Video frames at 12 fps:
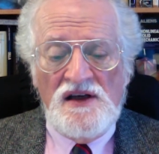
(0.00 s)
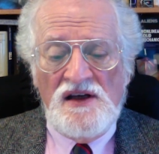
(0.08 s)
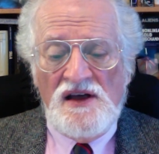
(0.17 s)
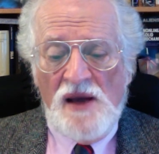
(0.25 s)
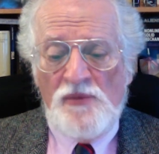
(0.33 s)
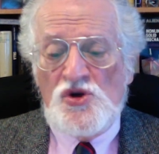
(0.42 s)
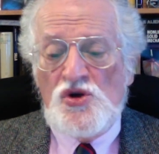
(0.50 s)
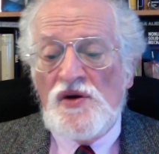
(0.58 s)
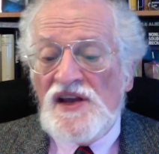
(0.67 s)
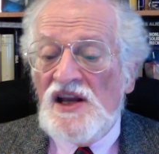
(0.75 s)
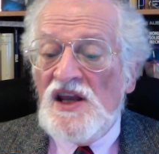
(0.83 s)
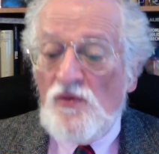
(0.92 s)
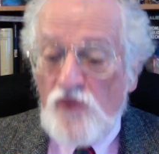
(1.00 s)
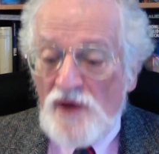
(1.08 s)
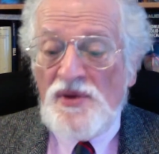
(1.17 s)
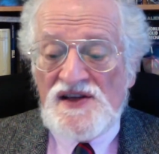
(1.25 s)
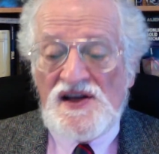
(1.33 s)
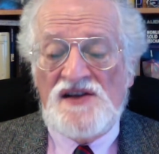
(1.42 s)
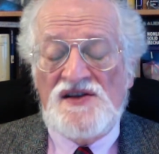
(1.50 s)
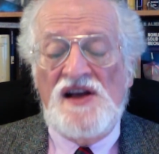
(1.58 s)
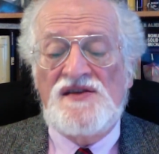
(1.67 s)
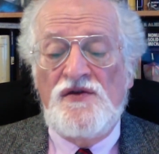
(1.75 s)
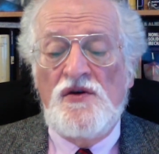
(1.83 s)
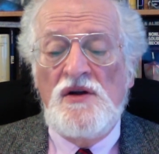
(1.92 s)
I'm sure that he will be
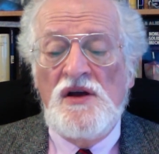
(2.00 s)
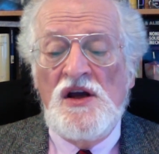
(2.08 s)
successful,